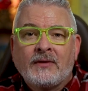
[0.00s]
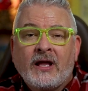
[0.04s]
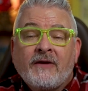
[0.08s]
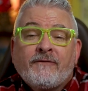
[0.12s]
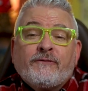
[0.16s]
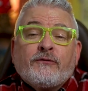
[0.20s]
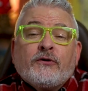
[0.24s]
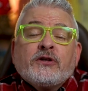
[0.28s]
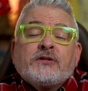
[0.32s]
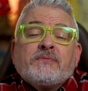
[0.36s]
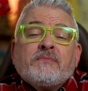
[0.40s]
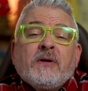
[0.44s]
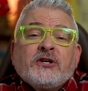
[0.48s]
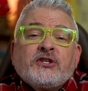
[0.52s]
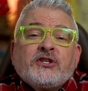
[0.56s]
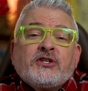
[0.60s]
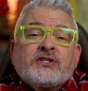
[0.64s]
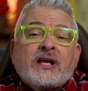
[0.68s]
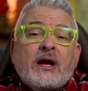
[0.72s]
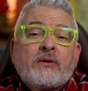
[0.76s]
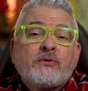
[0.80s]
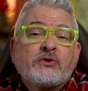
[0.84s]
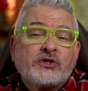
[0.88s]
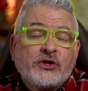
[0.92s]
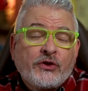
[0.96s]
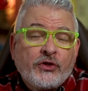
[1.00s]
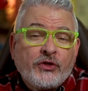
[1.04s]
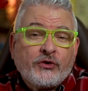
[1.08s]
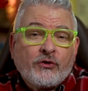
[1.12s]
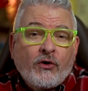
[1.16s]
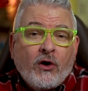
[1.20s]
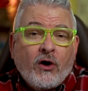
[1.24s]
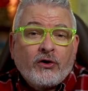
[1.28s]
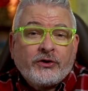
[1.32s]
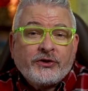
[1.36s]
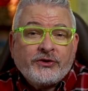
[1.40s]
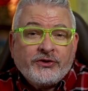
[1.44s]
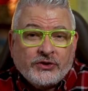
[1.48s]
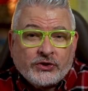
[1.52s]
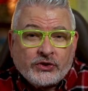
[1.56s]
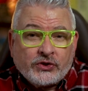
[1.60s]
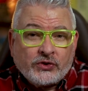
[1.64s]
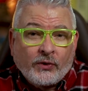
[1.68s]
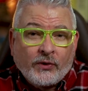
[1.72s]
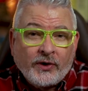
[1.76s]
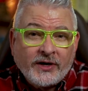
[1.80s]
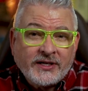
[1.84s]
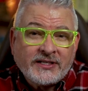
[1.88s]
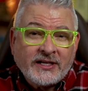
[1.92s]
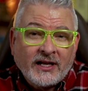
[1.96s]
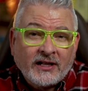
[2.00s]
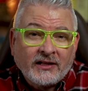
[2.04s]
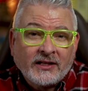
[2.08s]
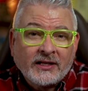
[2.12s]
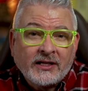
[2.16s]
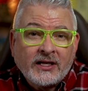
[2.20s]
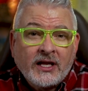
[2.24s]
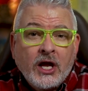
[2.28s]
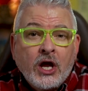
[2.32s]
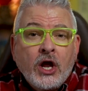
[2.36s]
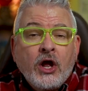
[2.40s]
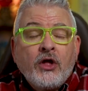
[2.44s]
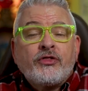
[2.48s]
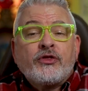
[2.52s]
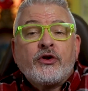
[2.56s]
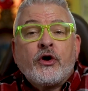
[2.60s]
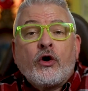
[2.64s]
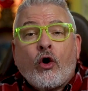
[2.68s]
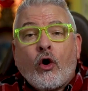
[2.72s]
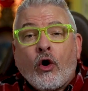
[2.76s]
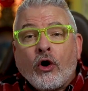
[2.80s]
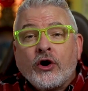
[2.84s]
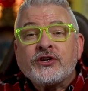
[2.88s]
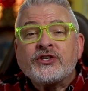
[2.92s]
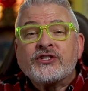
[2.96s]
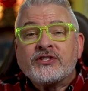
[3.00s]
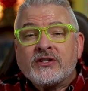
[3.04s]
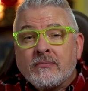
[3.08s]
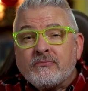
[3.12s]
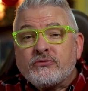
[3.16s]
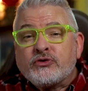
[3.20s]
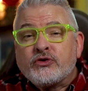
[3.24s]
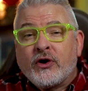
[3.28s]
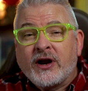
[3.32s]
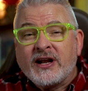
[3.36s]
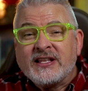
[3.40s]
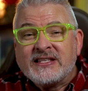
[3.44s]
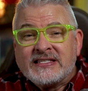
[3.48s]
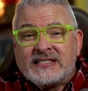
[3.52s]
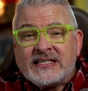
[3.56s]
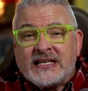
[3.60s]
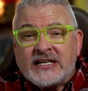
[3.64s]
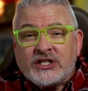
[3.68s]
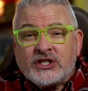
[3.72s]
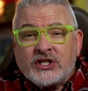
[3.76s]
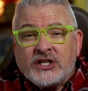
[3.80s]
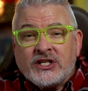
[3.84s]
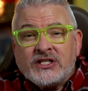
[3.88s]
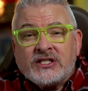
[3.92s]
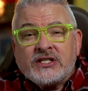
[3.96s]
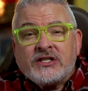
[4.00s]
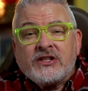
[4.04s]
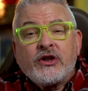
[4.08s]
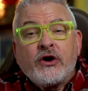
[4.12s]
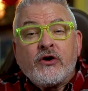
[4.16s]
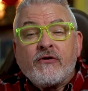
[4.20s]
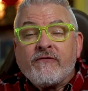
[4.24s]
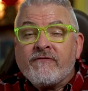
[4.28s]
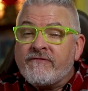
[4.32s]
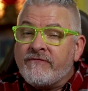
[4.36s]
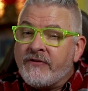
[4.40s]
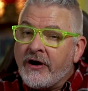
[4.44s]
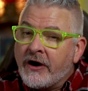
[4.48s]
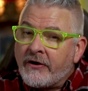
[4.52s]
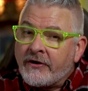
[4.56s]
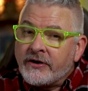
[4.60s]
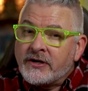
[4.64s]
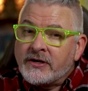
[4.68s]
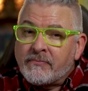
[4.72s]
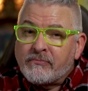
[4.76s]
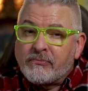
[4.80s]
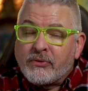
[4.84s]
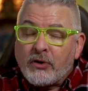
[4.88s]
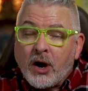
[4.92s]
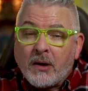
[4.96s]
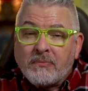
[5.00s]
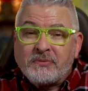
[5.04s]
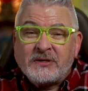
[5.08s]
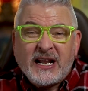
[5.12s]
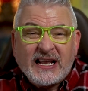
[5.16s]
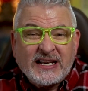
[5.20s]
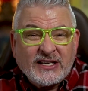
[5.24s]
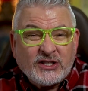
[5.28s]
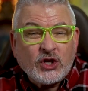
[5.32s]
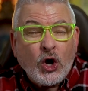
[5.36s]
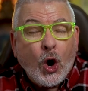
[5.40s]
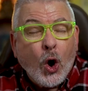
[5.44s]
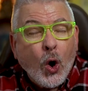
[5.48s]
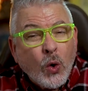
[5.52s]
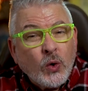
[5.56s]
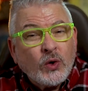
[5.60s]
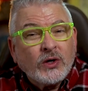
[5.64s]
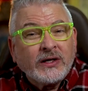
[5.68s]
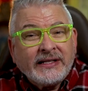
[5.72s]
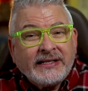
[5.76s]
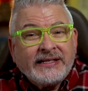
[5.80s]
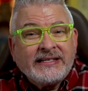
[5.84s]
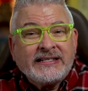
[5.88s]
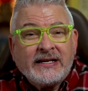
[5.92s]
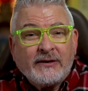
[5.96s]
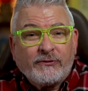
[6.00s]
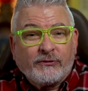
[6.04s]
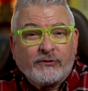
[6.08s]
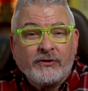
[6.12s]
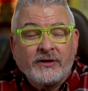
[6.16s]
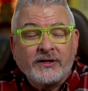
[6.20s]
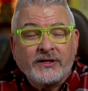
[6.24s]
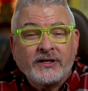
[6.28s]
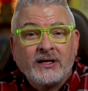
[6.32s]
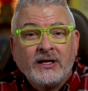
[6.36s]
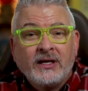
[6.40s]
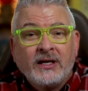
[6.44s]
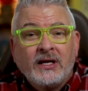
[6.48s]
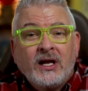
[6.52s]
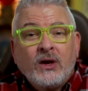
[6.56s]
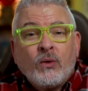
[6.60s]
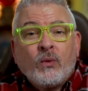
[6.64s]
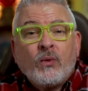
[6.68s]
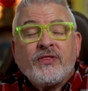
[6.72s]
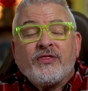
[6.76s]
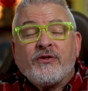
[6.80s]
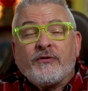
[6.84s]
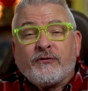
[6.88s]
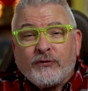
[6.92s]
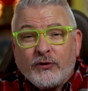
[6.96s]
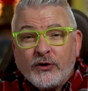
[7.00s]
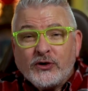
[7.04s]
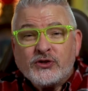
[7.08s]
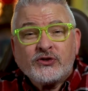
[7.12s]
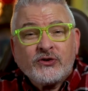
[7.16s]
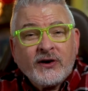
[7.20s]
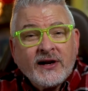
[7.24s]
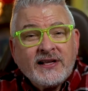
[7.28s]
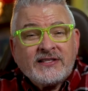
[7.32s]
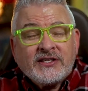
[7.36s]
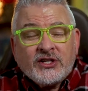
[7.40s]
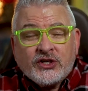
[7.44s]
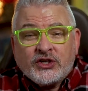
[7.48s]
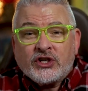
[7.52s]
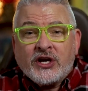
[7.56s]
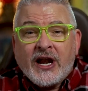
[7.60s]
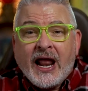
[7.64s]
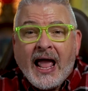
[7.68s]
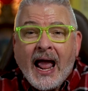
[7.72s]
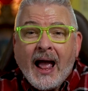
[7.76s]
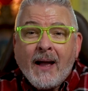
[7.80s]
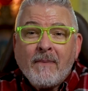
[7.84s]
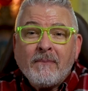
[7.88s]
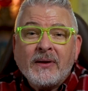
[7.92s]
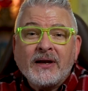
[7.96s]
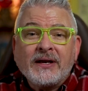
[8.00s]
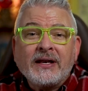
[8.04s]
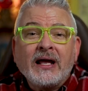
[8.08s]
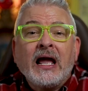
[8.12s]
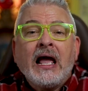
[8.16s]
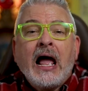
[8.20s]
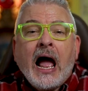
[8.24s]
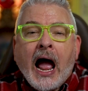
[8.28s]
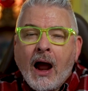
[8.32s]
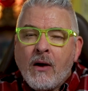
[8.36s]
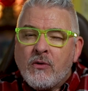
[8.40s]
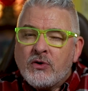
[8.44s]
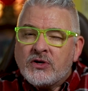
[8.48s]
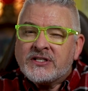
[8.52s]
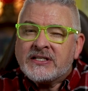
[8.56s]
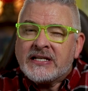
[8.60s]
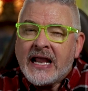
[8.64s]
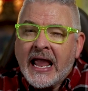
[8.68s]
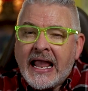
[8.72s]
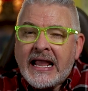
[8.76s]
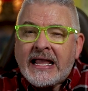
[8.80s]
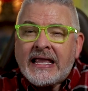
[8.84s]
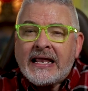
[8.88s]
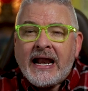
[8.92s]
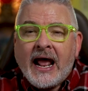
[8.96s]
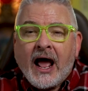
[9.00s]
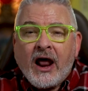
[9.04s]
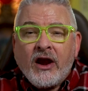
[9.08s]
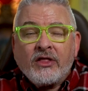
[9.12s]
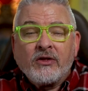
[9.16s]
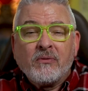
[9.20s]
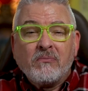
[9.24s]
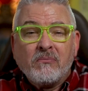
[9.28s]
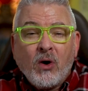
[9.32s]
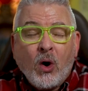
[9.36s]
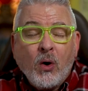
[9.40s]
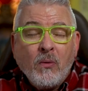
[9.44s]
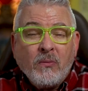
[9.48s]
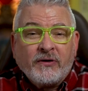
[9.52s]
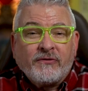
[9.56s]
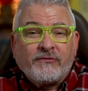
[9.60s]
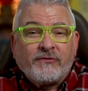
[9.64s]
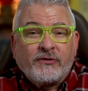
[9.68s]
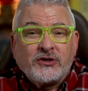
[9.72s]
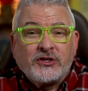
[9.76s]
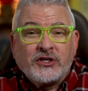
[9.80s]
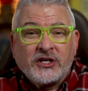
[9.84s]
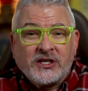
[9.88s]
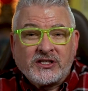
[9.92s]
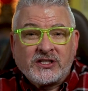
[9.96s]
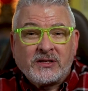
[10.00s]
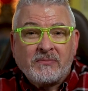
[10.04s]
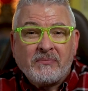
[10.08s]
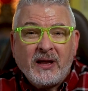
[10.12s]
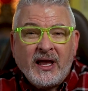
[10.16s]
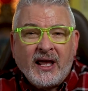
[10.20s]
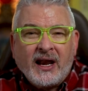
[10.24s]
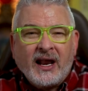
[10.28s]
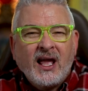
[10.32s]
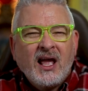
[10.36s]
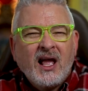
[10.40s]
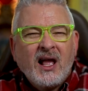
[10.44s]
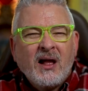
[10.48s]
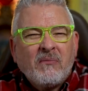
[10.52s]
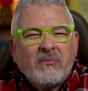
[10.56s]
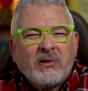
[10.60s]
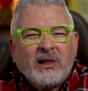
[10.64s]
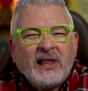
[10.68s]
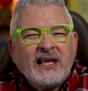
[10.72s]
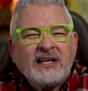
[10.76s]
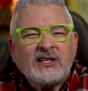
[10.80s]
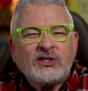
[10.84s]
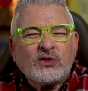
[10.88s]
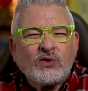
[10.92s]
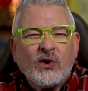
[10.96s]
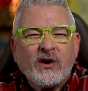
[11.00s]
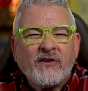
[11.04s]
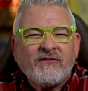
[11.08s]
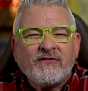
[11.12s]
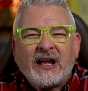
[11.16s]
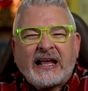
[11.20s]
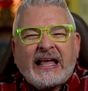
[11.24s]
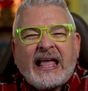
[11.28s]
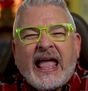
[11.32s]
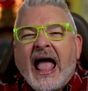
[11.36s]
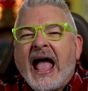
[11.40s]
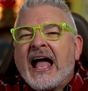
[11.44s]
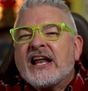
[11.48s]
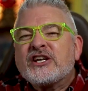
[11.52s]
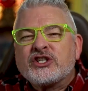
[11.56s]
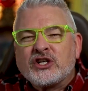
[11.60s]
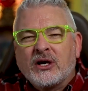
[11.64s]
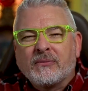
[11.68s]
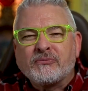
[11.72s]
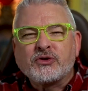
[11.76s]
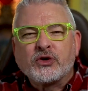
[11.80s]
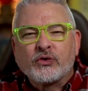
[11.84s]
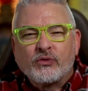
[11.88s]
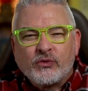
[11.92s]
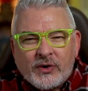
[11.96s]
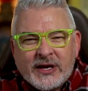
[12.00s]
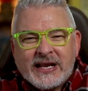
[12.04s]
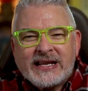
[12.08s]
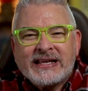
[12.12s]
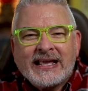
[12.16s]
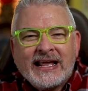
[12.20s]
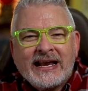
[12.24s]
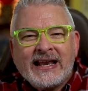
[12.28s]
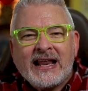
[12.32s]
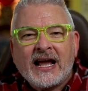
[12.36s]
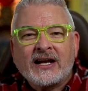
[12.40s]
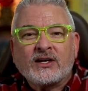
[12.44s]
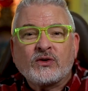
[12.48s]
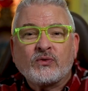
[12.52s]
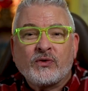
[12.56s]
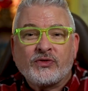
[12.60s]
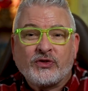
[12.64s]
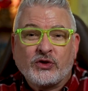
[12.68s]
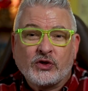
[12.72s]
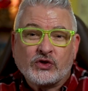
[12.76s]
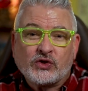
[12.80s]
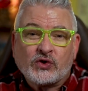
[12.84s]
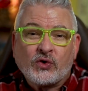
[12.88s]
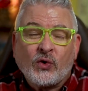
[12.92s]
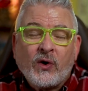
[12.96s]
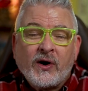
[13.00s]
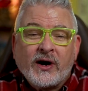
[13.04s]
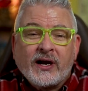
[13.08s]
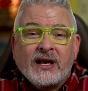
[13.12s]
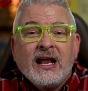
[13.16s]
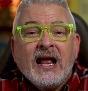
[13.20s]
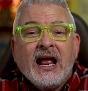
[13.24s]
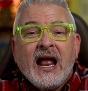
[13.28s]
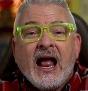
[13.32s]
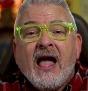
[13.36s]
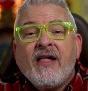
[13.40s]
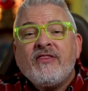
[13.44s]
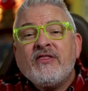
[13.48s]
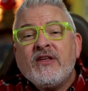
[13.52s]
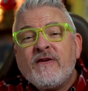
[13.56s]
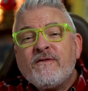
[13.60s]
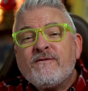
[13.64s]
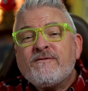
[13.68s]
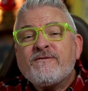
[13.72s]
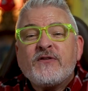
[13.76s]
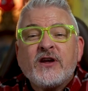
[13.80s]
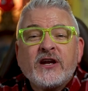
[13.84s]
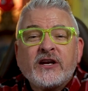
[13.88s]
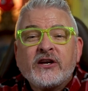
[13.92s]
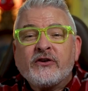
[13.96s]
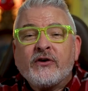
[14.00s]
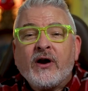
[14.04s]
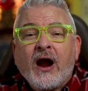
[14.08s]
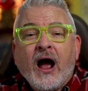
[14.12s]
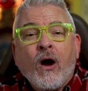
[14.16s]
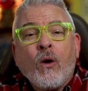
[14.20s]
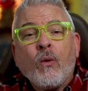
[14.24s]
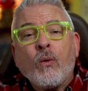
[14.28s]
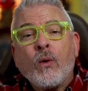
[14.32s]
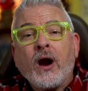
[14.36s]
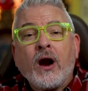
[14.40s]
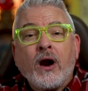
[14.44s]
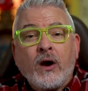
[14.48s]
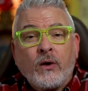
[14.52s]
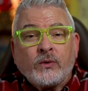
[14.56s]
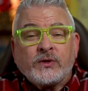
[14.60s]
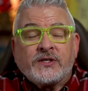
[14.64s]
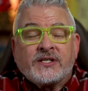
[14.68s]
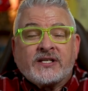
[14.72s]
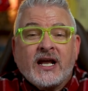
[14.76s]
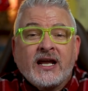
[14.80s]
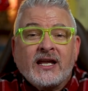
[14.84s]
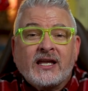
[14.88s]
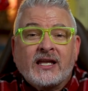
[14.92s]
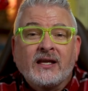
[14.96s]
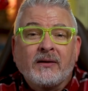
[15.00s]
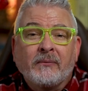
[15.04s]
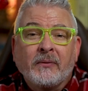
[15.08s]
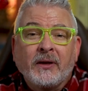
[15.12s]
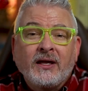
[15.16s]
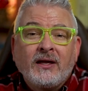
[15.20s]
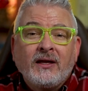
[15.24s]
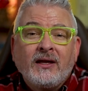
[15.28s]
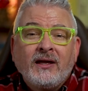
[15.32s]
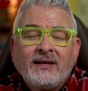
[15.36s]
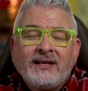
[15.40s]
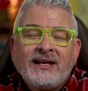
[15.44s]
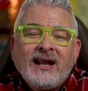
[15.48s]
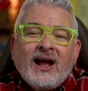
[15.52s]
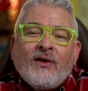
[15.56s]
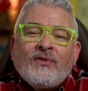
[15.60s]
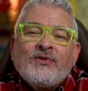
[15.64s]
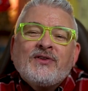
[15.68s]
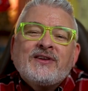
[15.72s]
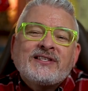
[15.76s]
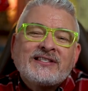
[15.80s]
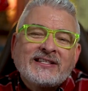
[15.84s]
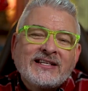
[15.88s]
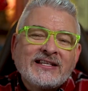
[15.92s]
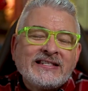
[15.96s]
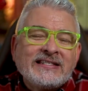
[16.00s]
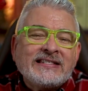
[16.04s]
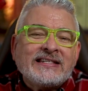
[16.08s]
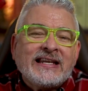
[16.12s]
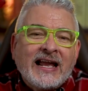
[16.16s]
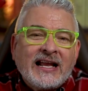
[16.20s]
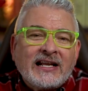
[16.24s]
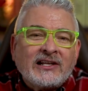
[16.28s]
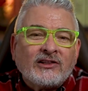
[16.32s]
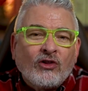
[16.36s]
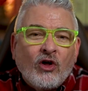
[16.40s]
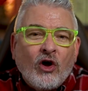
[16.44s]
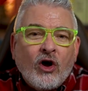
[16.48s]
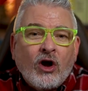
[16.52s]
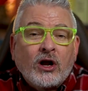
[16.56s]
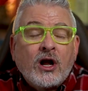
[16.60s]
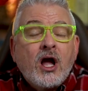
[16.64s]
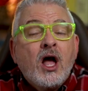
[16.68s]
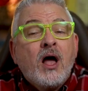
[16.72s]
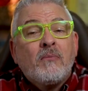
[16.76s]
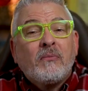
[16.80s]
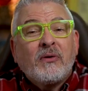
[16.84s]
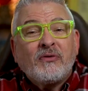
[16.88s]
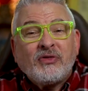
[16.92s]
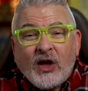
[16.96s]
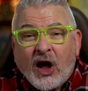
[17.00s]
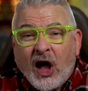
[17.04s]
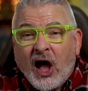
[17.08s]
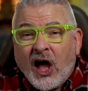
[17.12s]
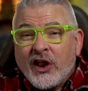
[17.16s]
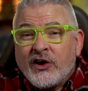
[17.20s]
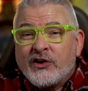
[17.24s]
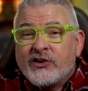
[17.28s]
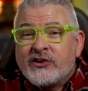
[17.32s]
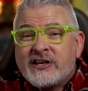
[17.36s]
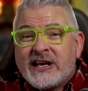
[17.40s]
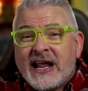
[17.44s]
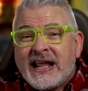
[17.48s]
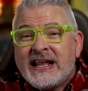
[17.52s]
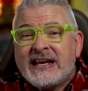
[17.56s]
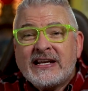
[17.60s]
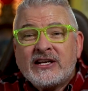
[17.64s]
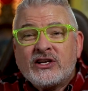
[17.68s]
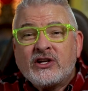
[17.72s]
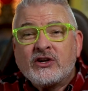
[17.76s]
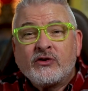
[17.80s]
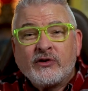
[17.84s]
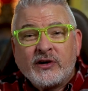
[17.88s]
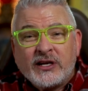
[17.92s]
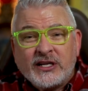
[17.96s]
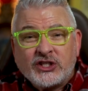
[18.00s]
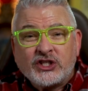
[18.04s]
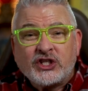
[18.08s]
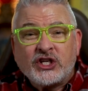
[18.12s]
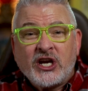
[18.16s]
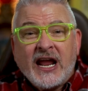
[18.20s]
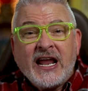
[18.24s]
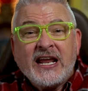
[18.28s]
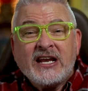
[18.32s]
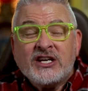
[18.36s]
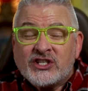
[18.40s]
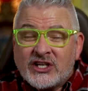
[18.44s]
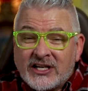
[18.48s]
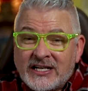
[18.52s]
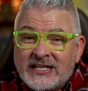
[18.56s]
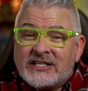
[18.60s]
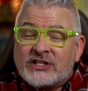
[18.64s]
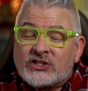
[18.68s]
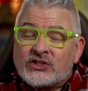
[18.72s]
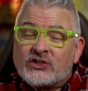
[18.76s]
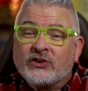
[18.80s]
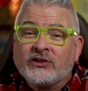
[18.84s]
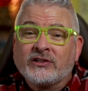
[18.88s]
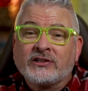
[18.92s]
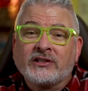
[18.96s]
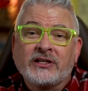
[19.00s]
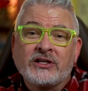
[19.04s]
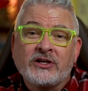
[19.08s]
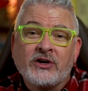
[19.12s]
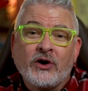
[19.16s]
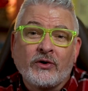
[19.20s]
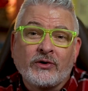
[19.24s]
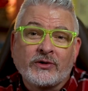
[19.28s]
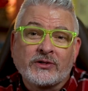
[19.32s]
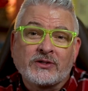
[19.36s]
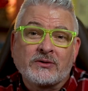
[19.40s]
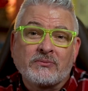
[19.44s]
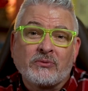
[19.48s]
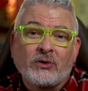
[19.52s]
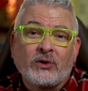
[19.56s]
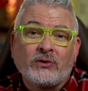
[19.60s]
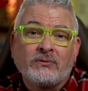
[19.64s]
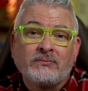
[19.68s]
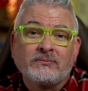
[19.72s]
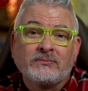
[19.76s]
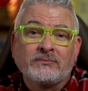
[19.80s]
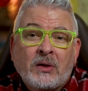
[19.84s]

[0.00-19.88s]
And for as much as I was enthralled in the storytelling, there are some transitions that are very abrupt and tonally different. When the first transition happened, I was taken out of the moment for just a bit, playing sort of a catch-up to reconnect with the story and then figure out where it was taking me. Now, this didn't take long, but the 180-degree change is certainly noticeable.